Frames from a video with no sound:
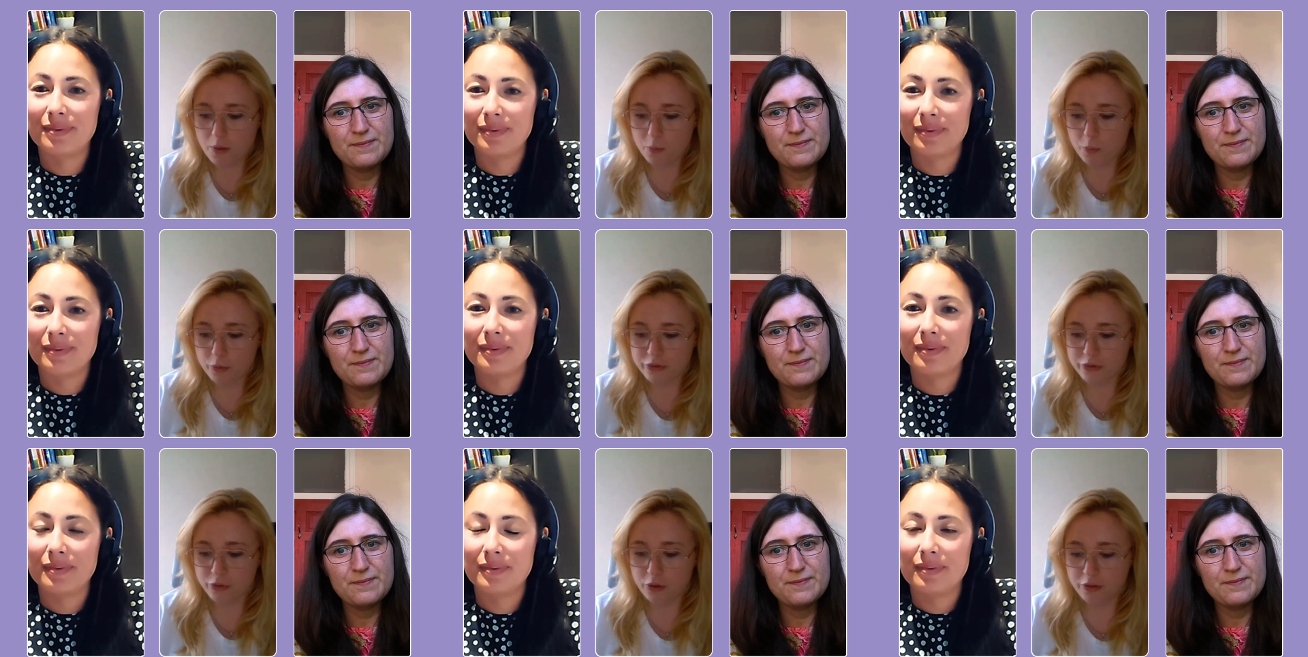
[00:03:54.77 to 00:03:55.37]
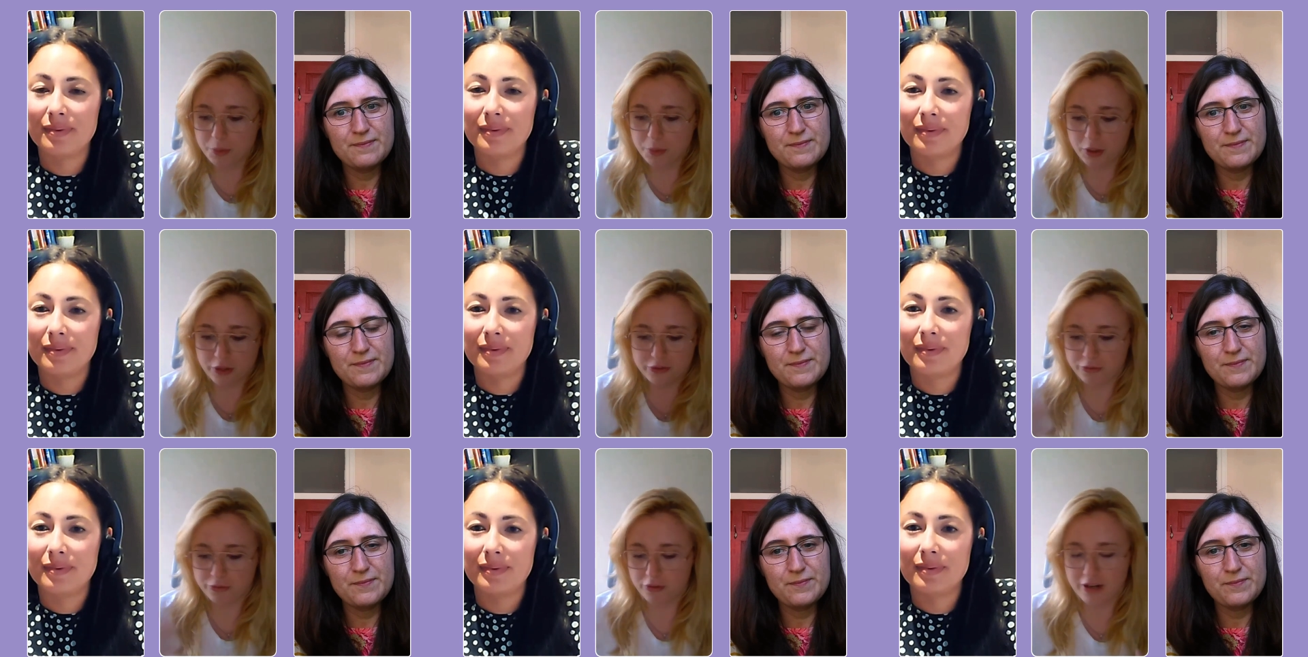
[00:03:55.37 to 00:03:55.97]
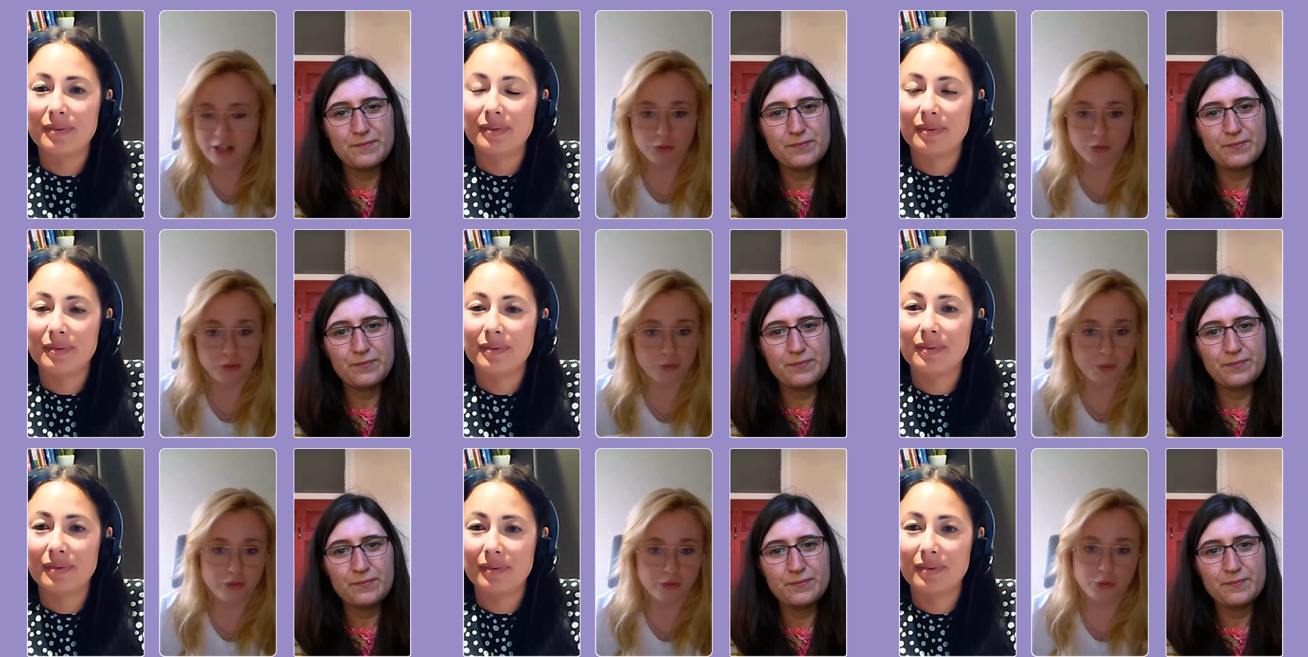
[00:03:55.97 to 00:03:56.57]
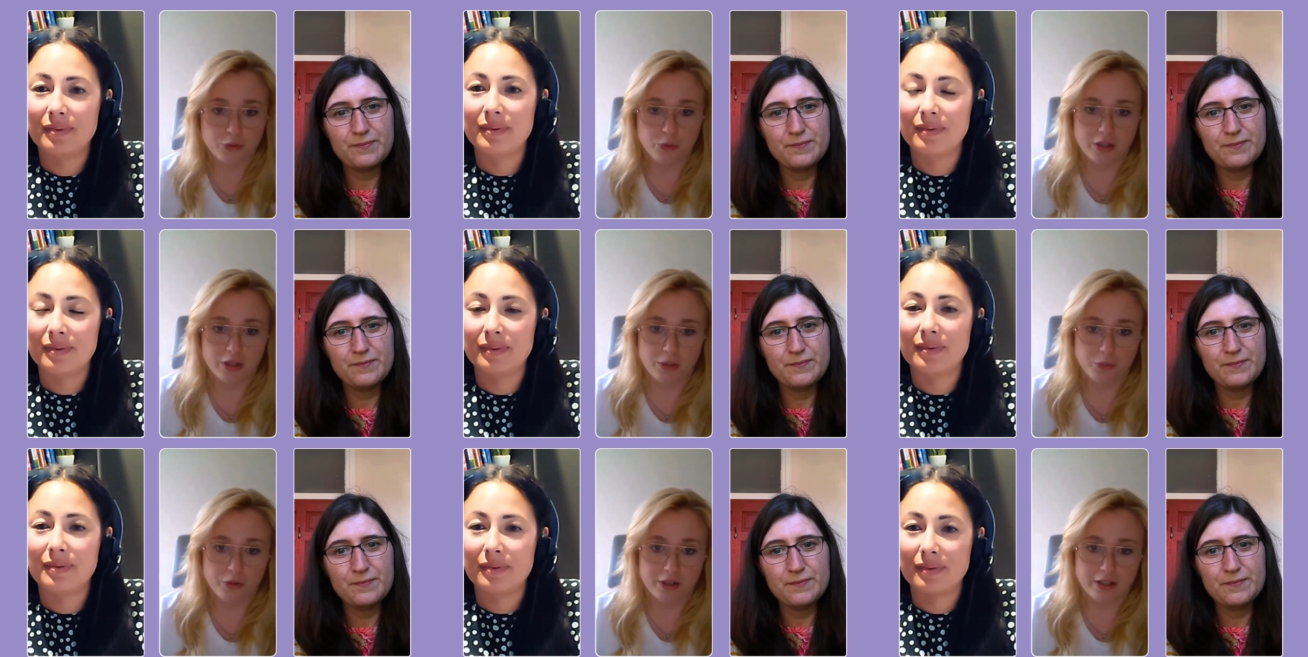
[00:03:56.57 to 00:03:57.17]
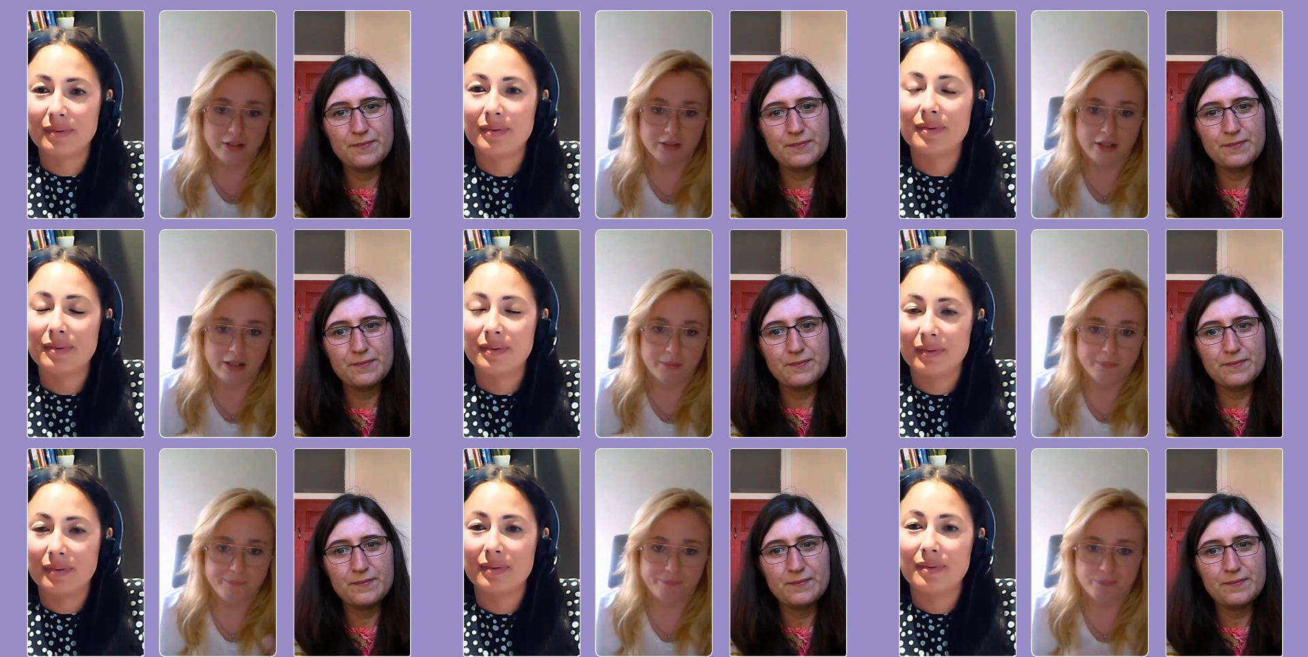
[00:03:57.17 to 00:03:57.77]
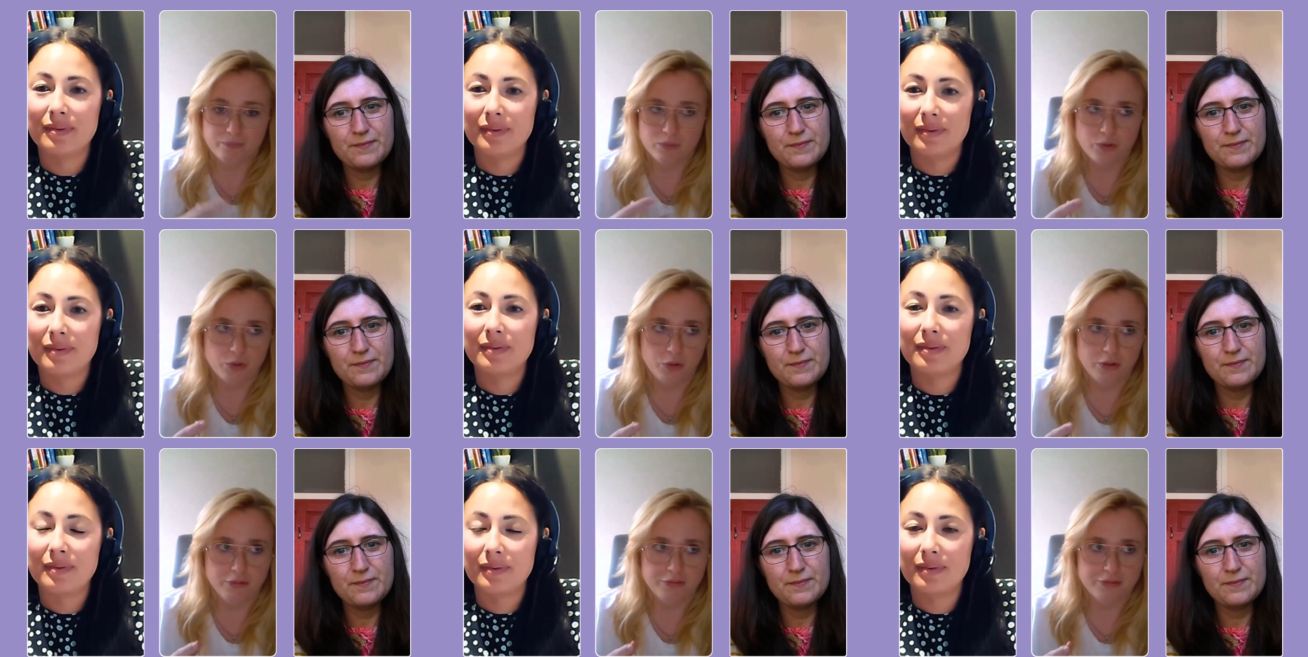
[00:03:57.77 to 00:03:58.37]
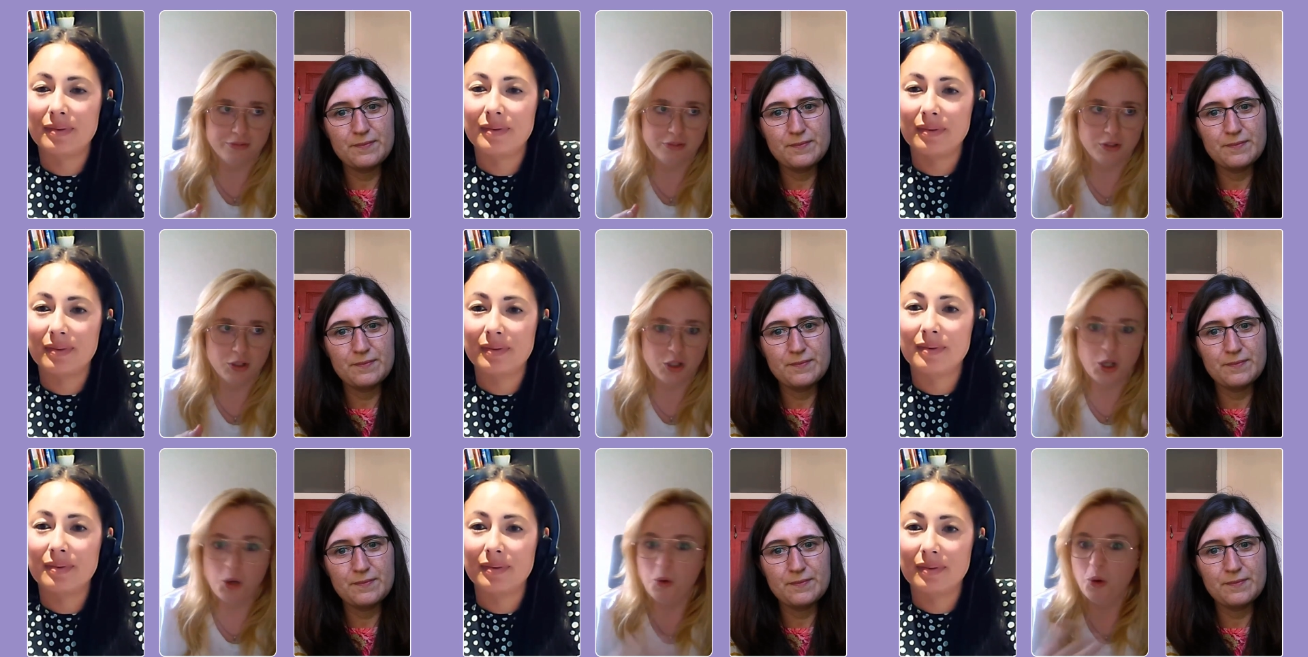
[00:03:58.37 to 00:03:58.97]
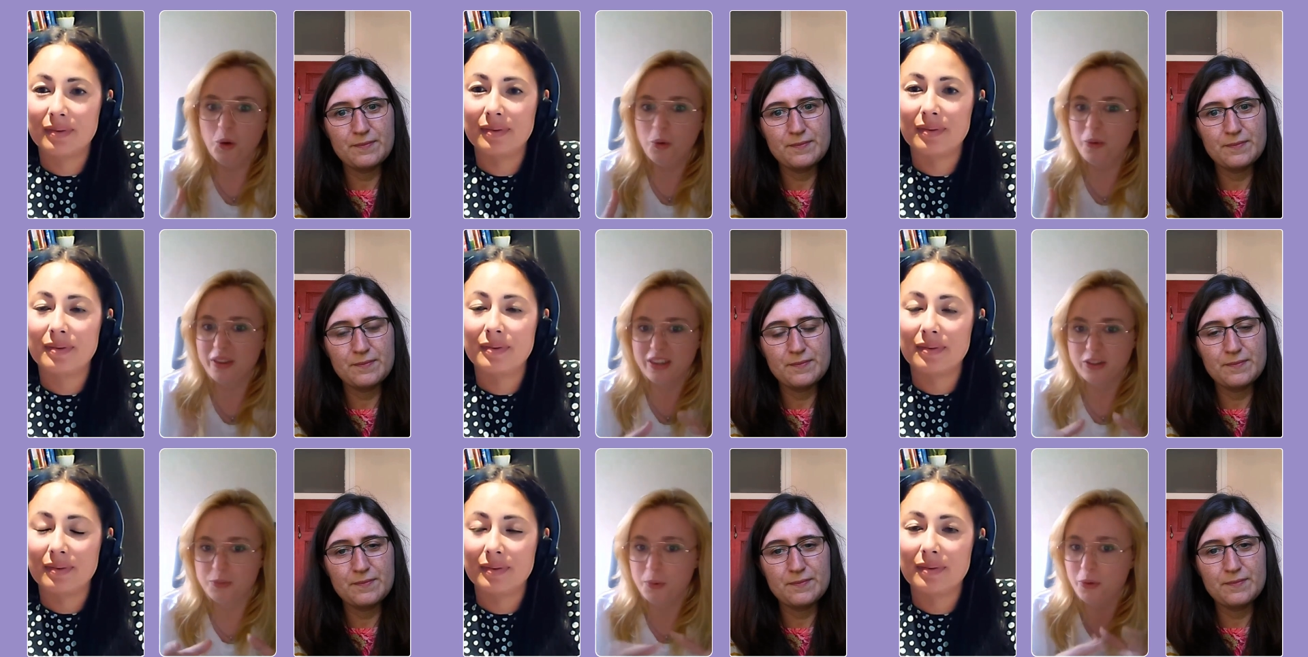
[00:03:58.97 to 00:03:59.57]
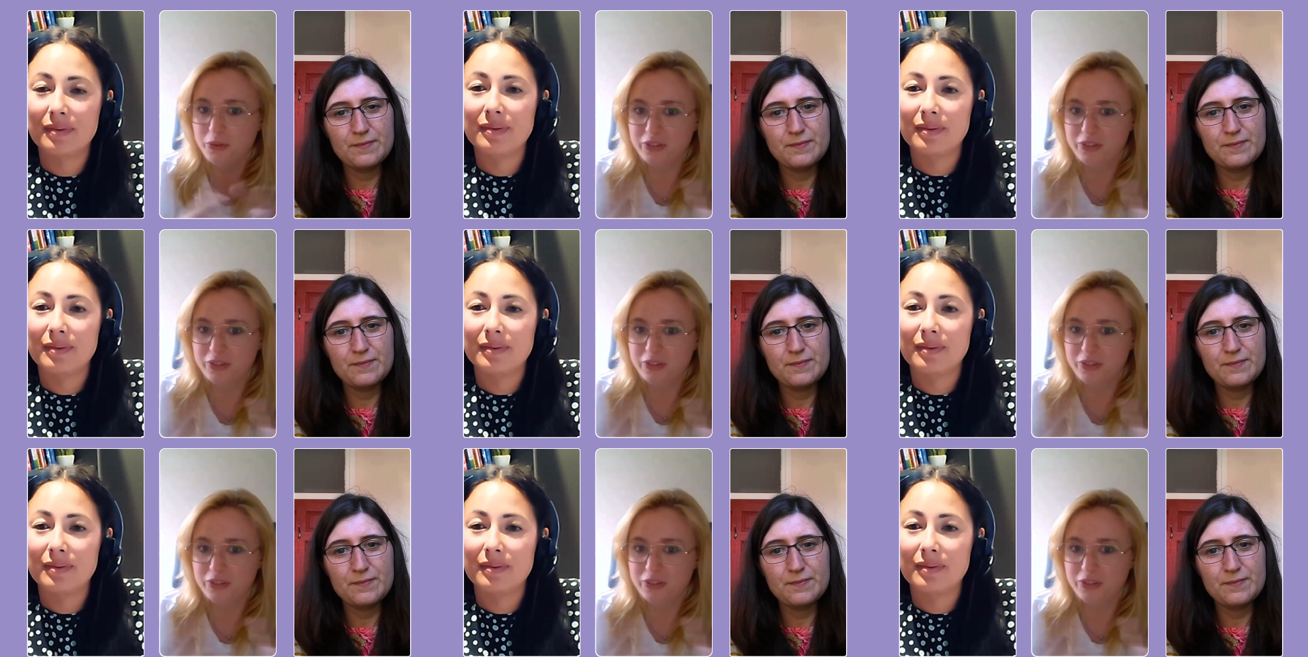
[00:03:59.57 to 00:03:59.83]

Speaker 1: was sort of, because of arrangements with the school that we're in um, sort of, cohort with, I suppose,